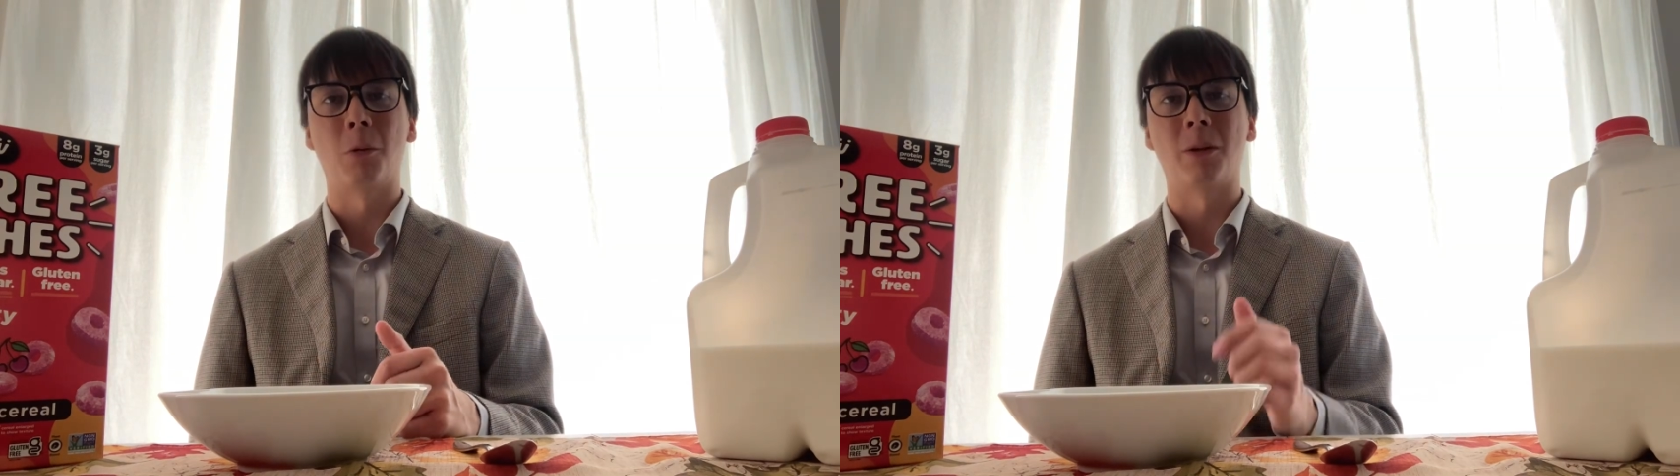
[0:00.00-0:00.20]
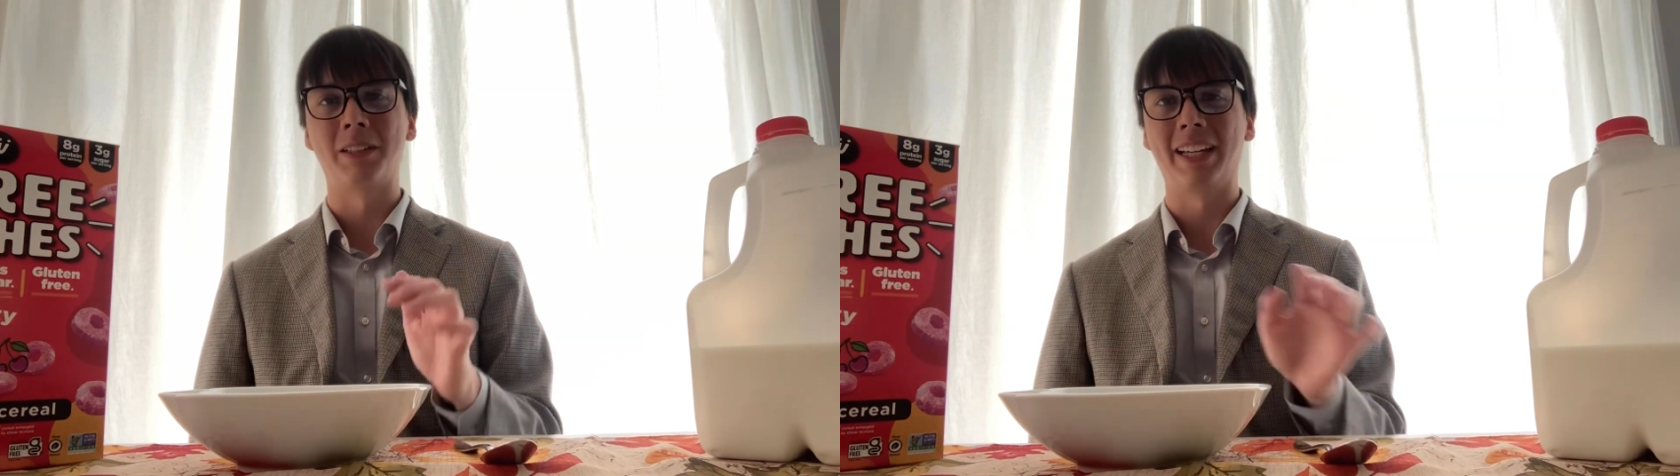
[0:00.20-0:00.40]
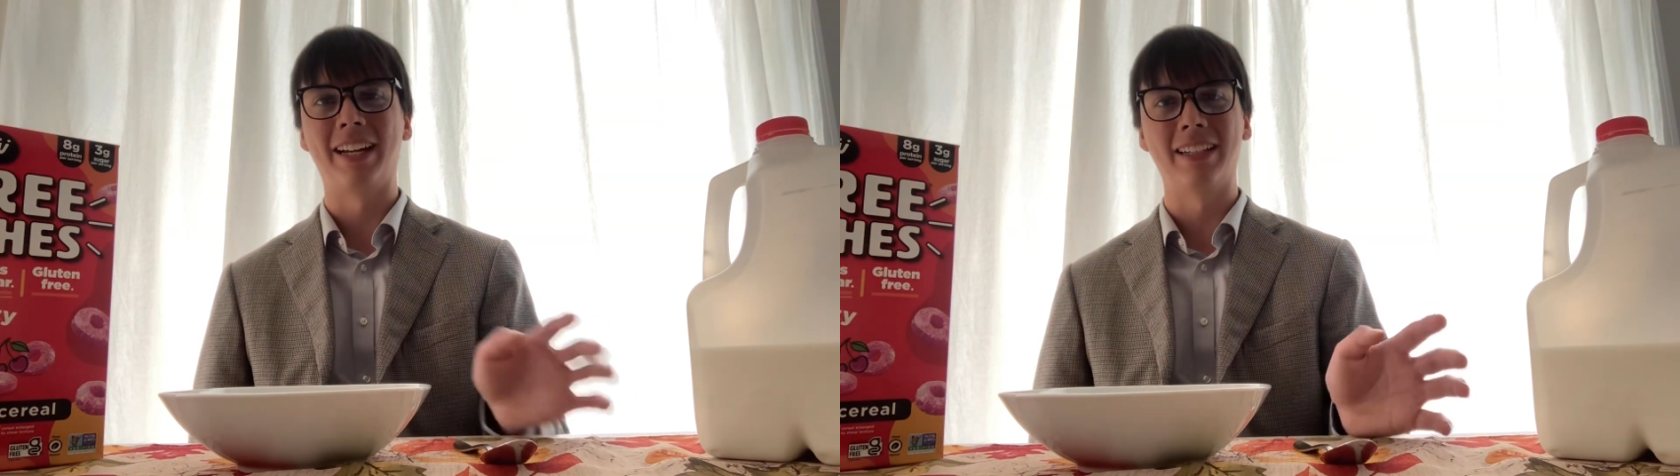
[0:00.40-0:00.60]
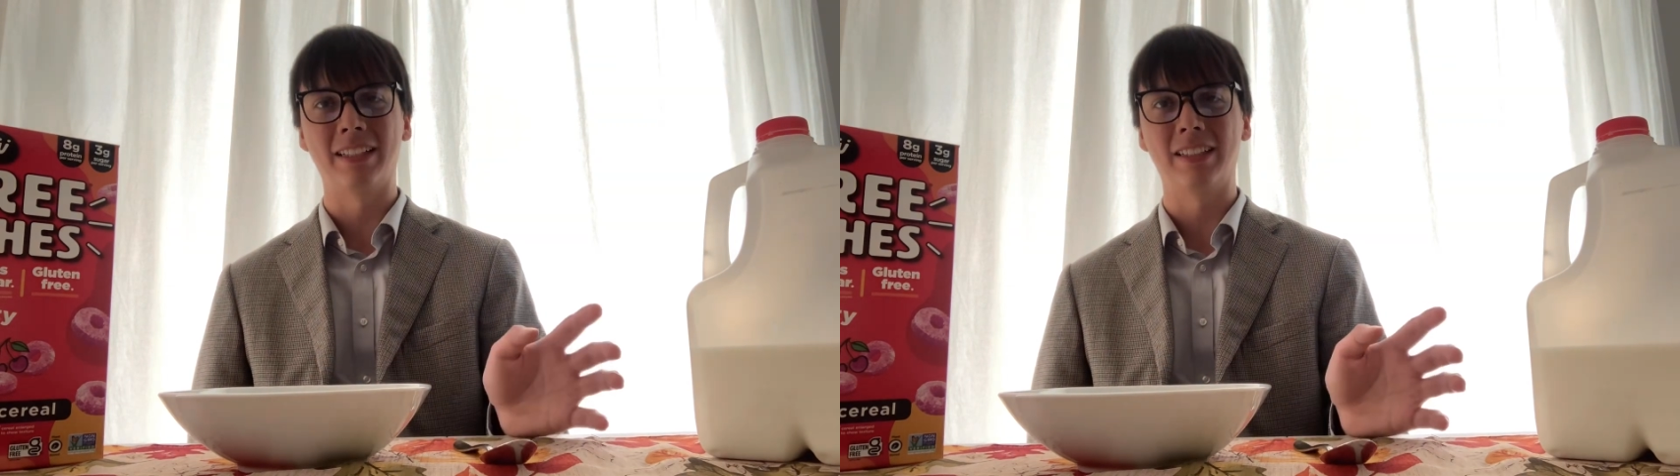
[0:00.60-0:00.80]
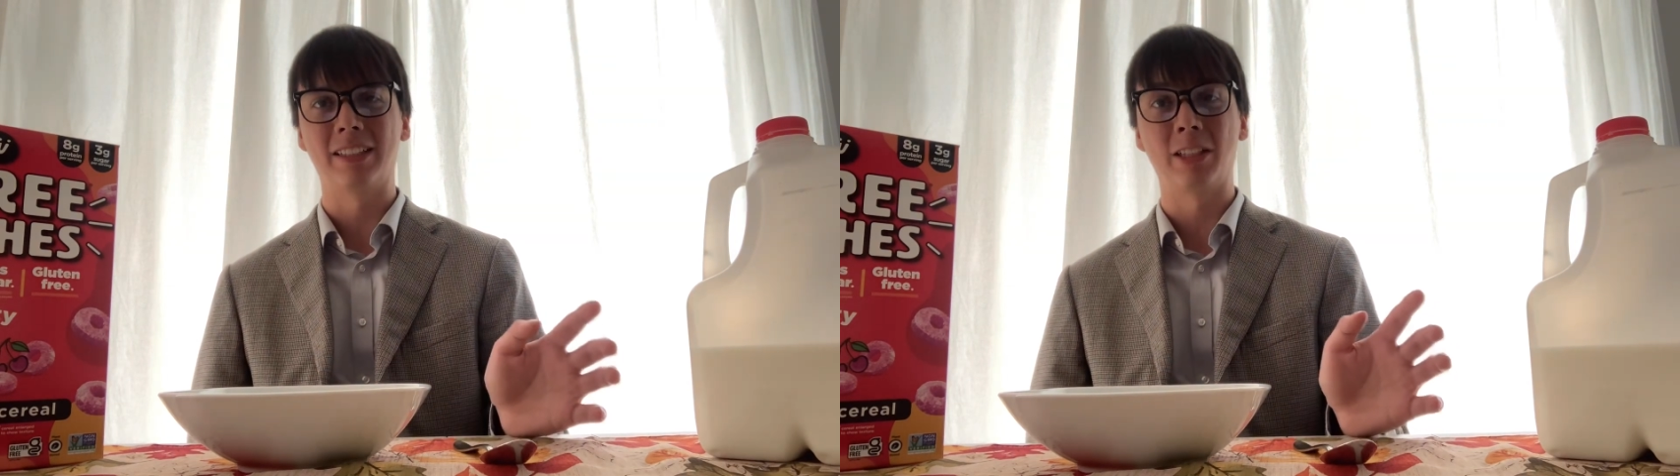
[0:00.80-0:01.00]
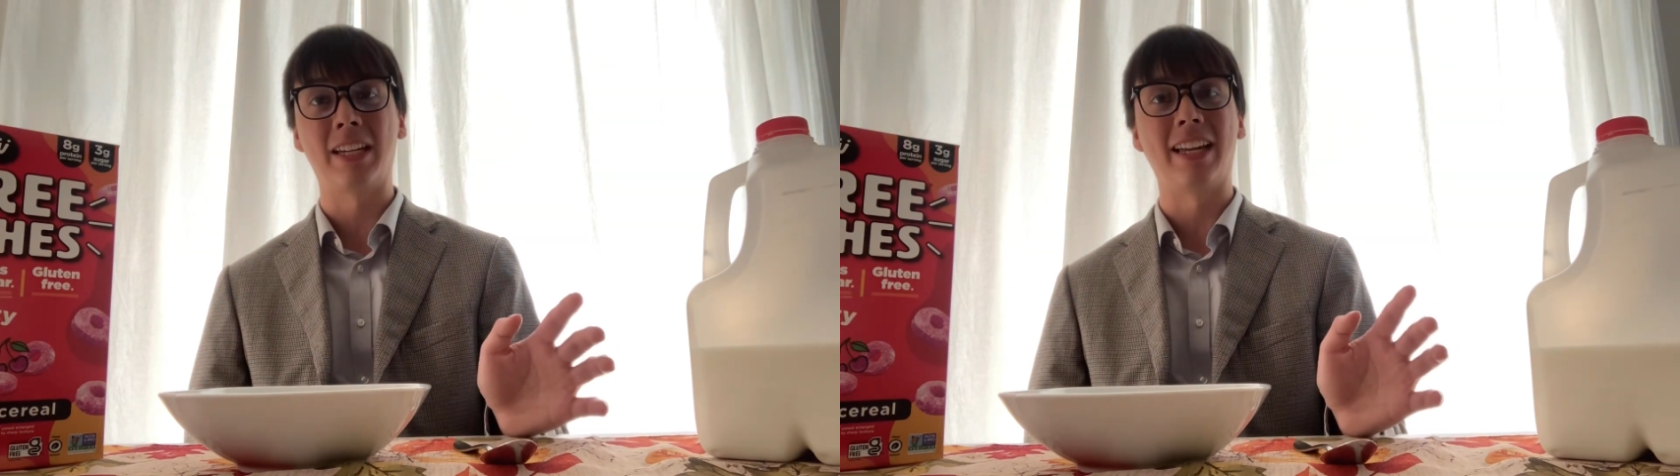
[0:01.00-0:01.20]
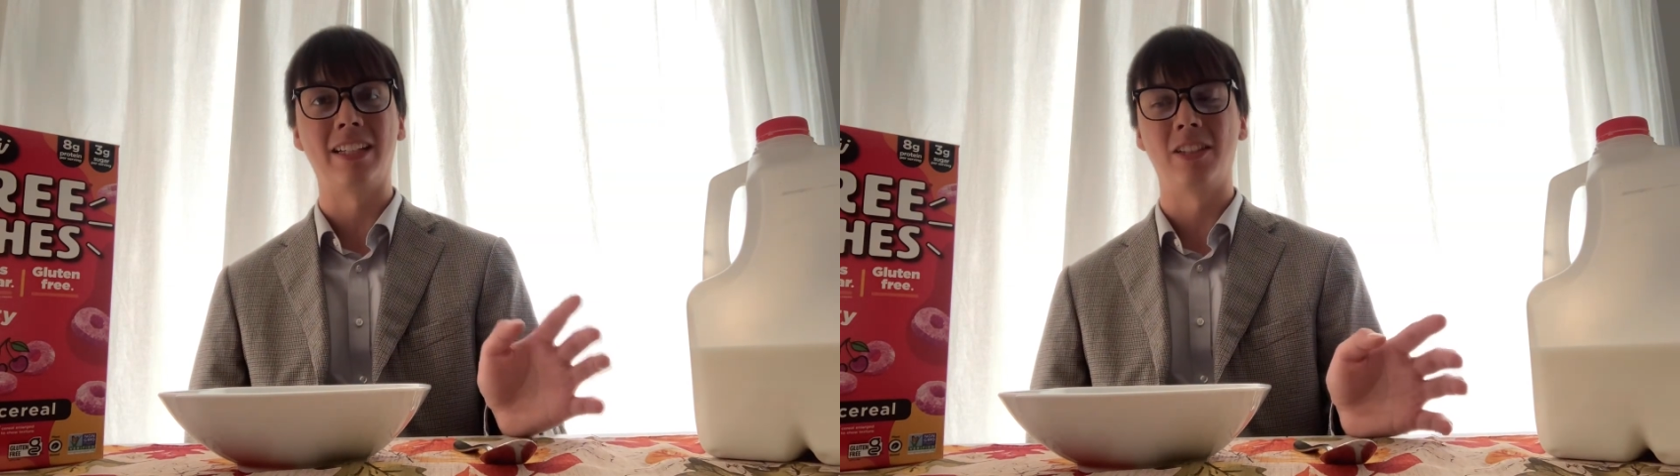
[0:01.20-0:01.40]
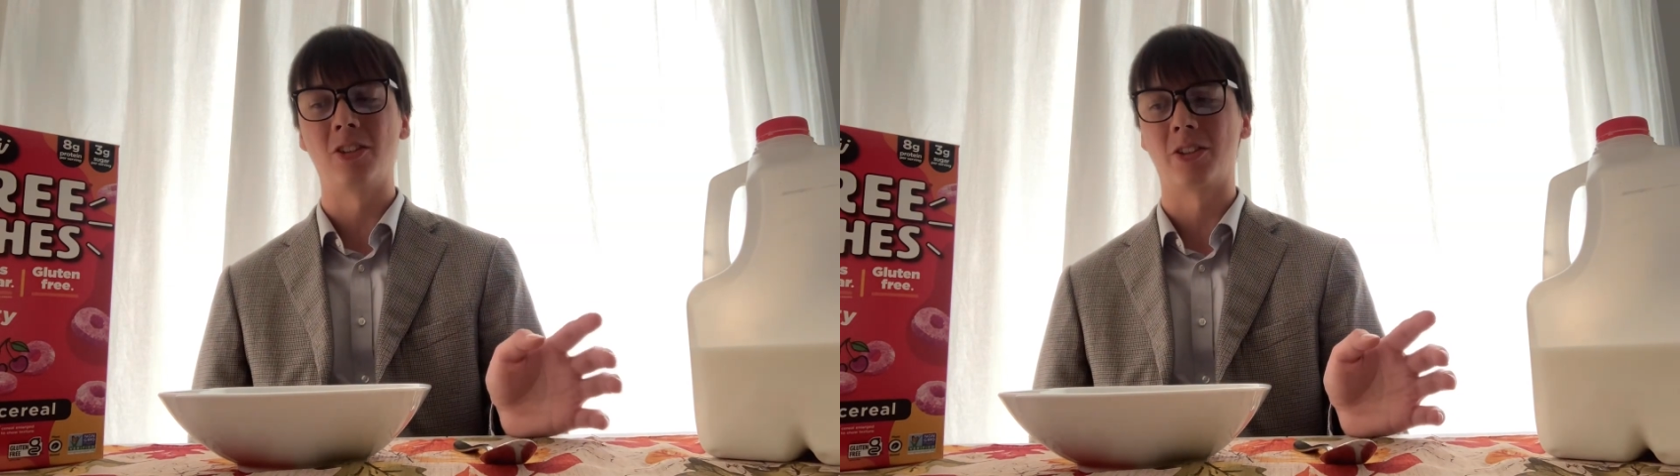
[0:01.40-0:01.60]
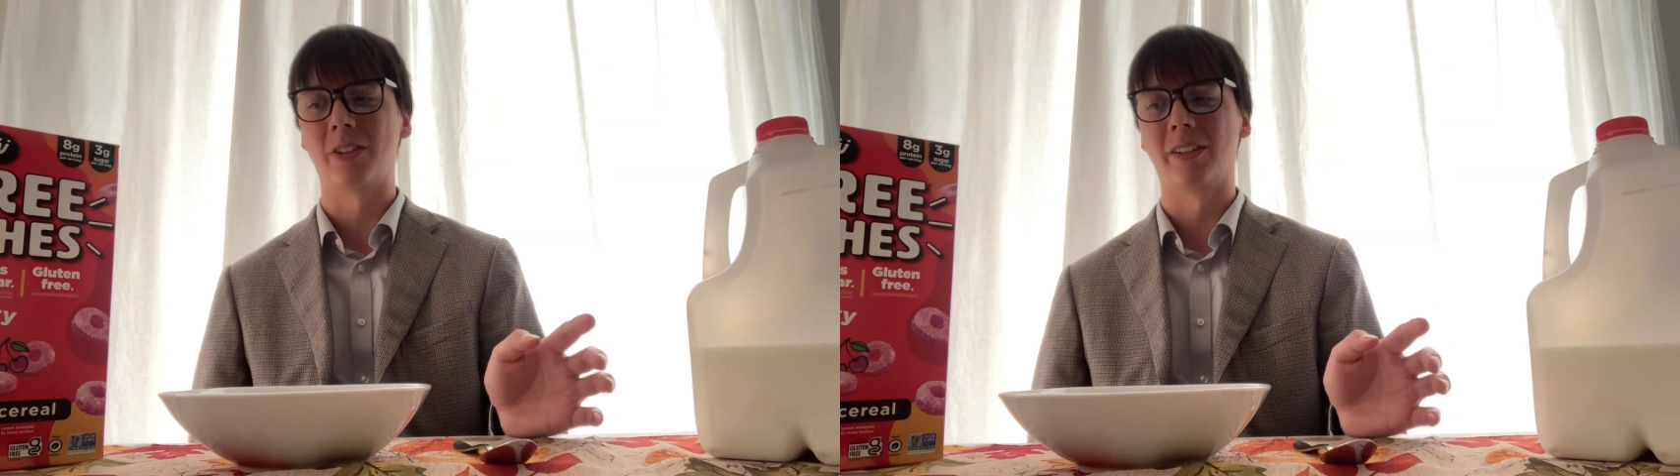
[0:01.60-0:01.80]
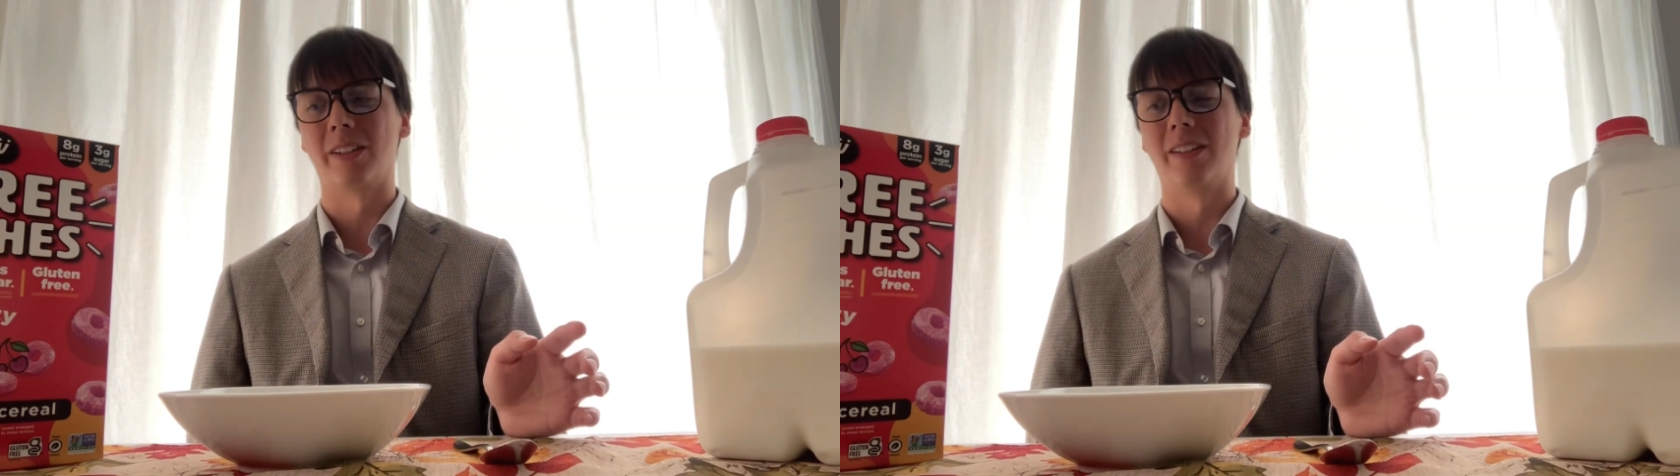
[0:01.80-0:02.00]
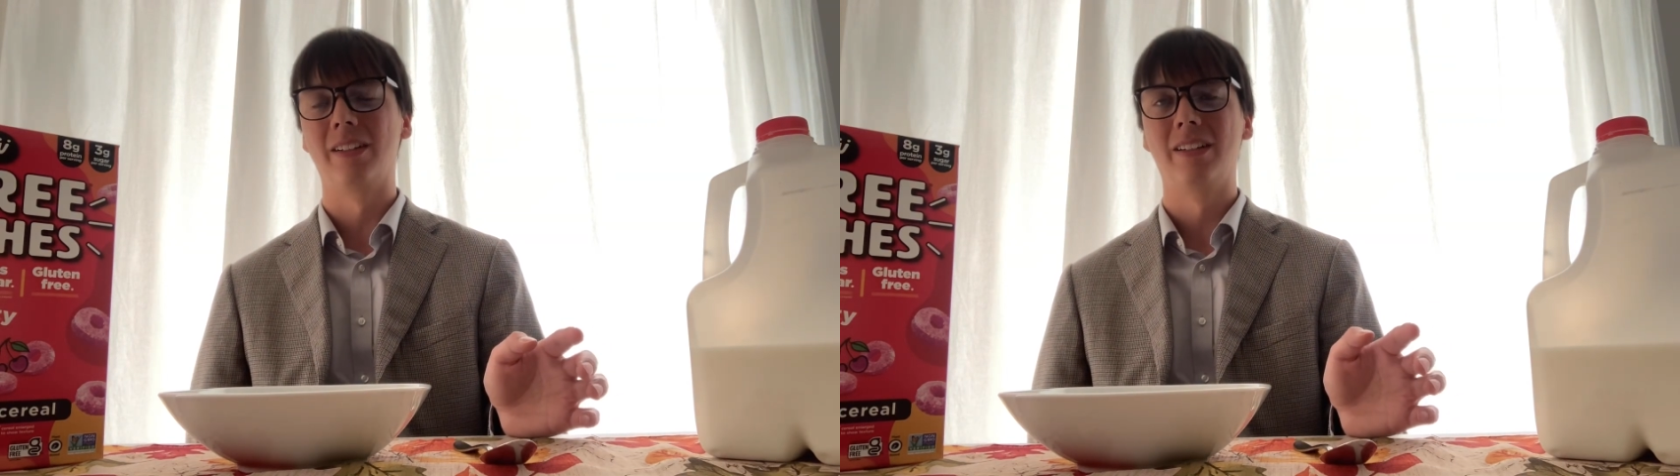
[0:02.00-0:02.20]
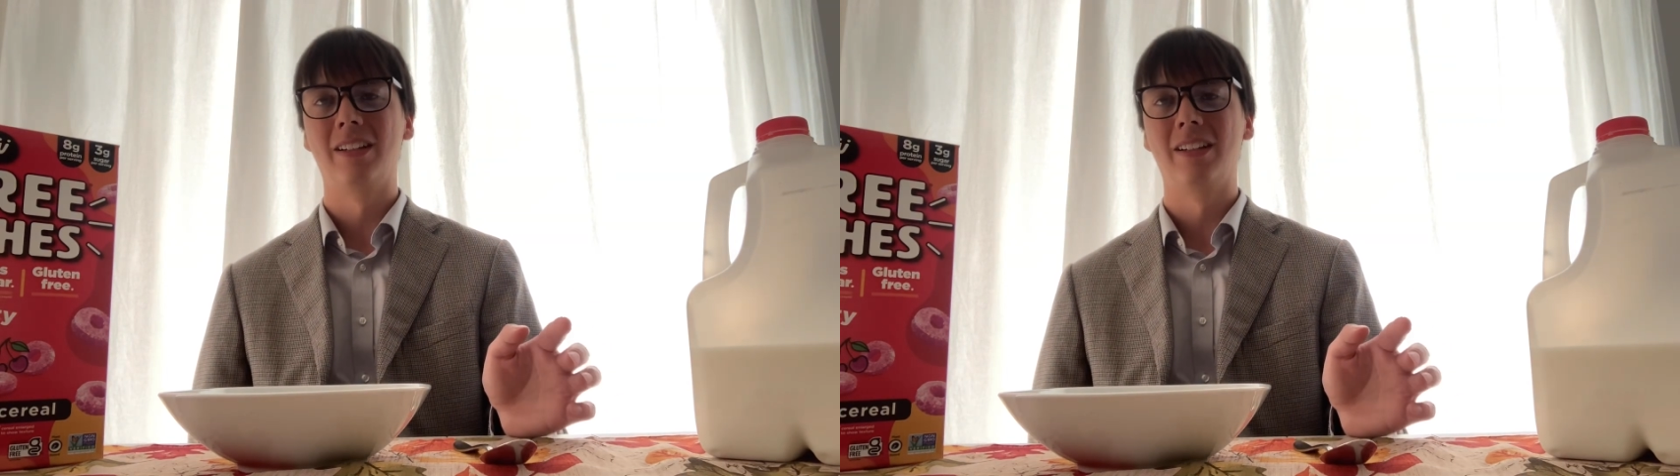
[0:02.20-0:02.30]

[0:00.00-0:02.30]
organic cane sugar.